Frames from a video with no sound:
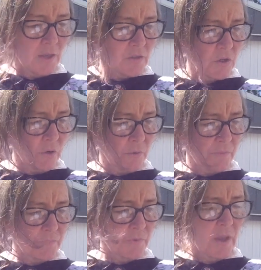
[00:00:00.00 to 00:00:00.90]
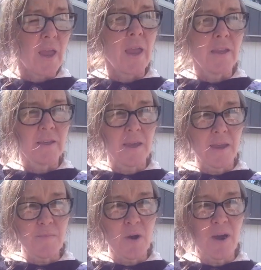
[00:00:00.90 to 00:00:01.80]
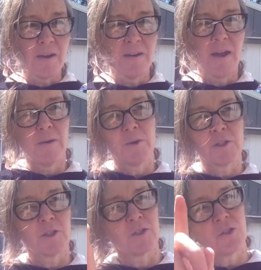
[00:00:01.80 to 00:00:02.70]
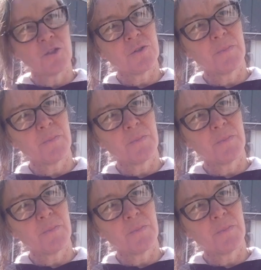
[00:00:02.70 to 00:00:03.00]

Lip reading: So, game on. I want you to choose a